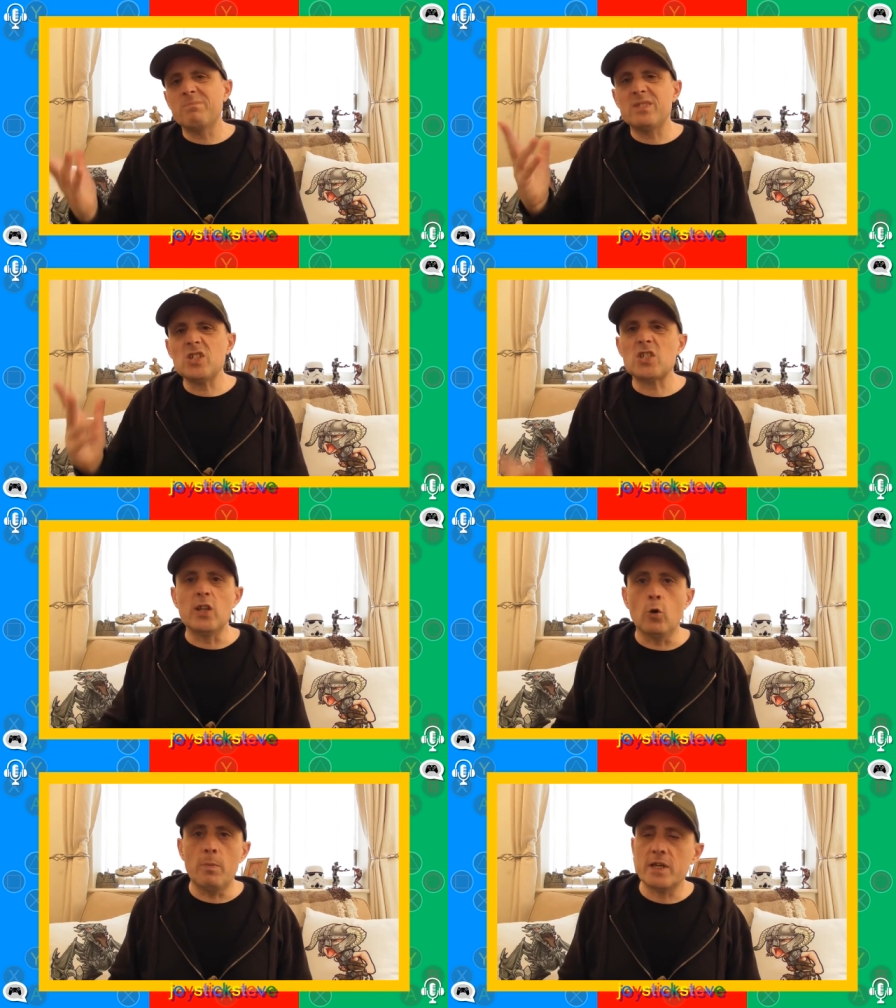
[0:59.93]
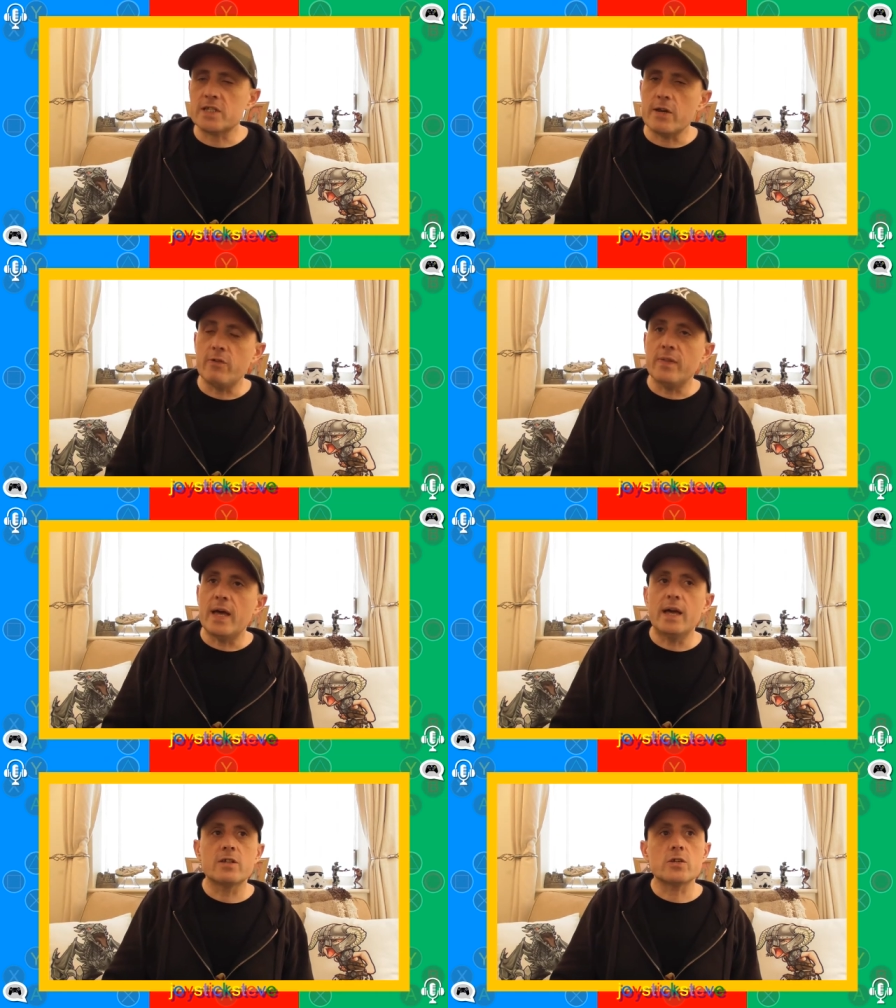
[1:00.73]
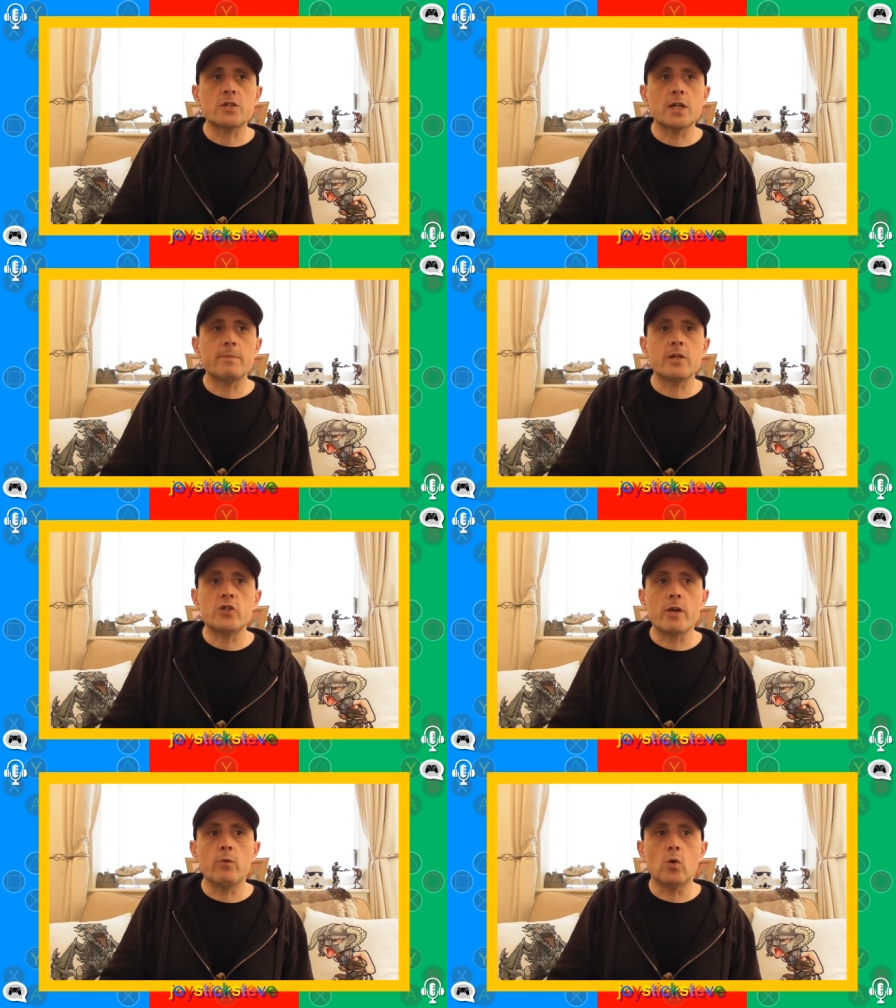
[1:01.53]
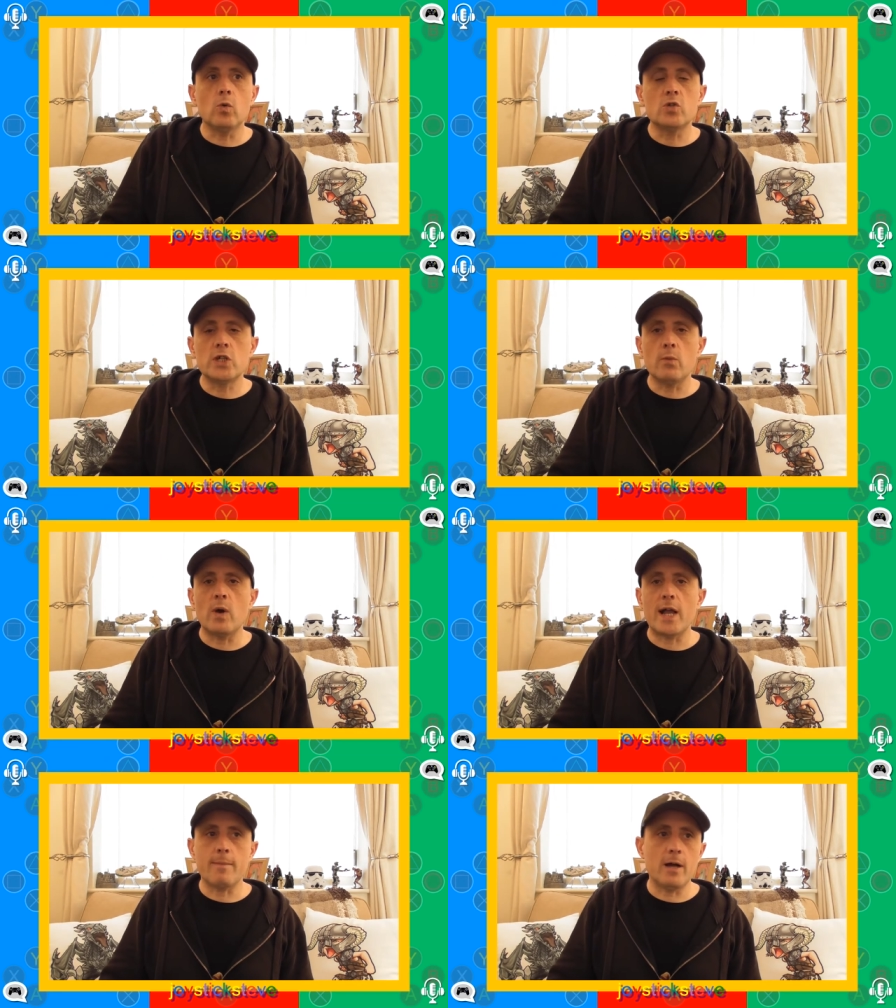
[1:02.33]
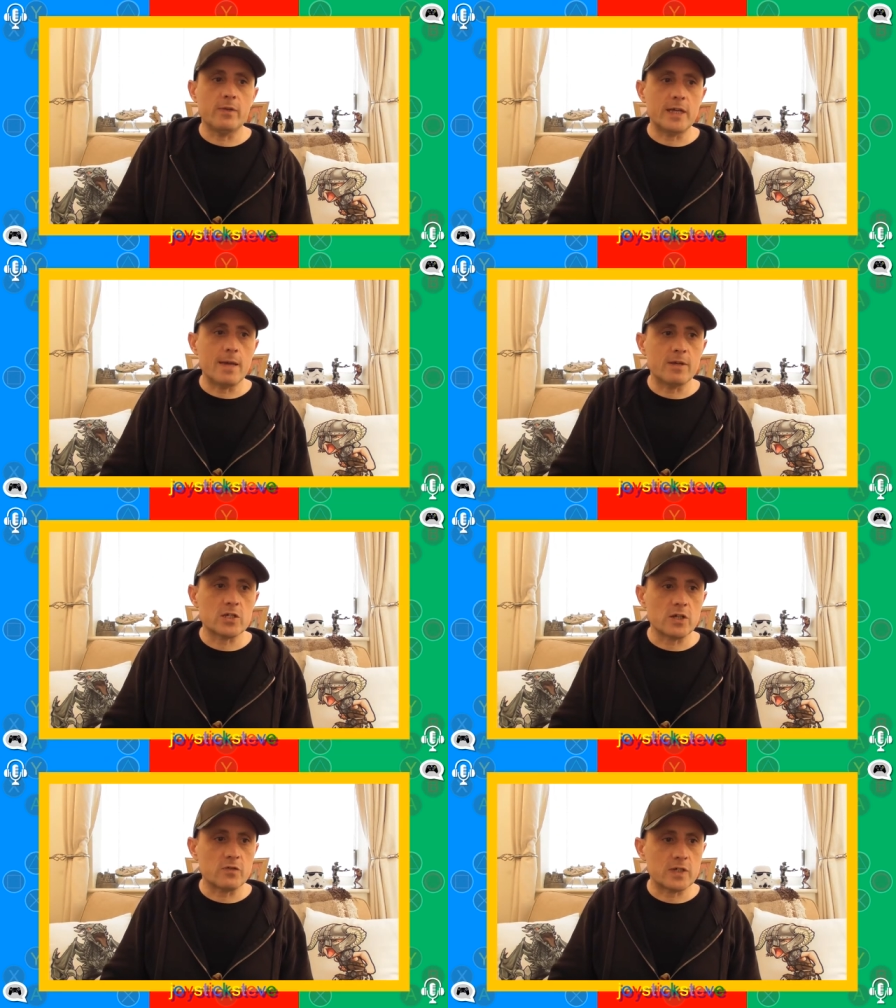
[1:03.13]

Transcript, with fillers: just little bits here and there. So it's going to be a general chinwag about the gaming stuffs